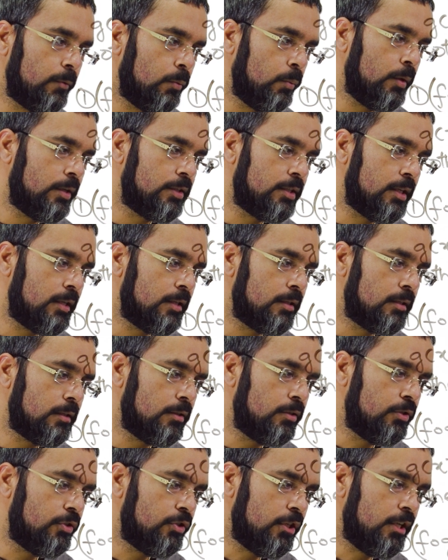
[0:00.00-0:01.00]
which is
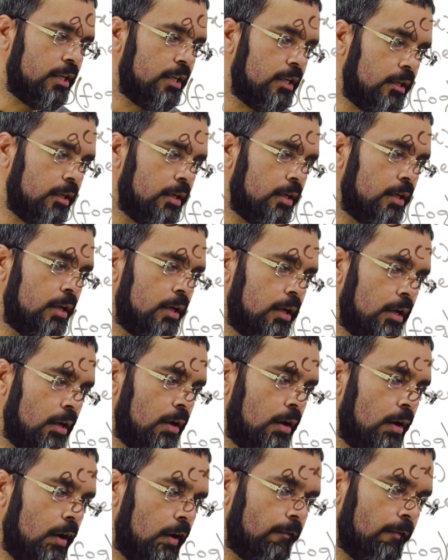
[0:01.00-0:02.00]
g
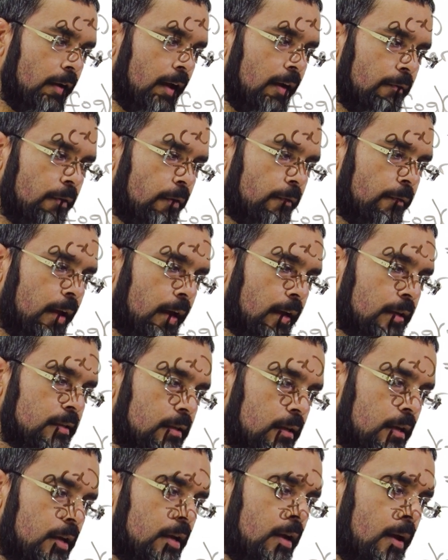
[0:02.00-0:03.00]
of f of x,
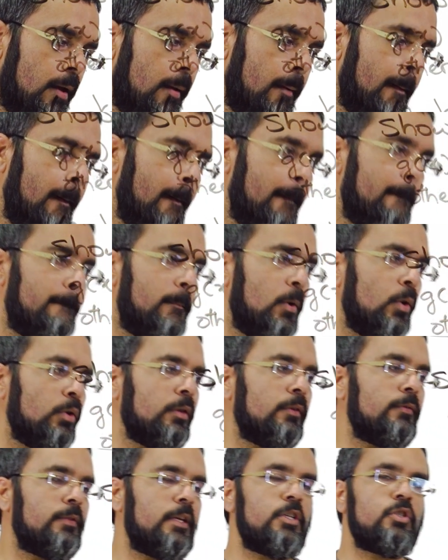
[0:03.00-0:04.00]

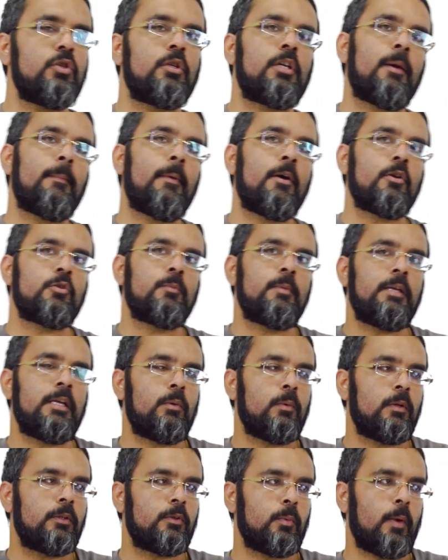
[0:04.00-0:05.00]
both of these should come out to be
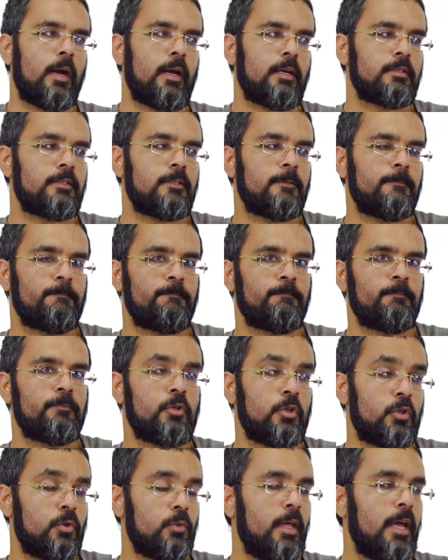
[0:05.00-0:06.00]
equal to x.
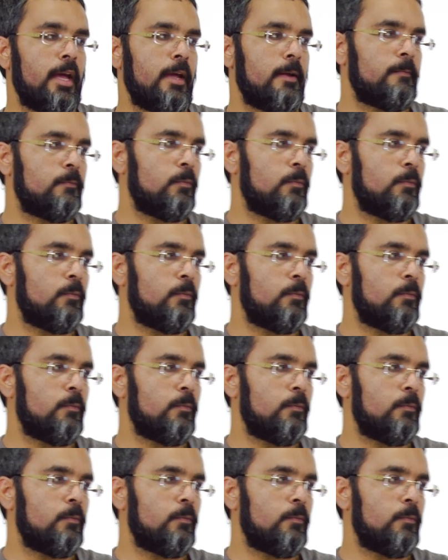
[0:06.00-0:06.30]
So do they?